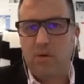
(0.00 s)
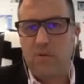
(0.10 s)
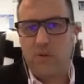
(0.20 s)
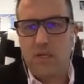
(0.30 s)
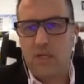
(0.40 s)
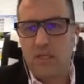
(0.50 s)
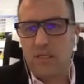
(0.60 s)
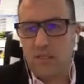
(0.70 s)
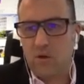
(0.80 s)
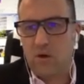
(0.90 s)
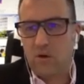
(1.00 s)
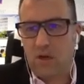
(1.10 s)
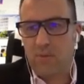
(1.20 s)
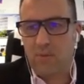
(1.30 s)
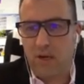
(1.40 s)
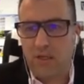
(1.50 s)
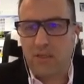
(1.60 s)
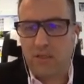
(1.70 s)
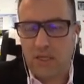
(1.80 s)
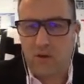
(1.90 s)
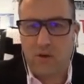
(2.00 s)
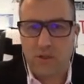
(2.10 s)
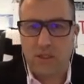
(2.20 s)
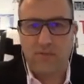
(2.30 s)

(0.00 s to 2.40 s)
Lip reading: need your collaboration technology,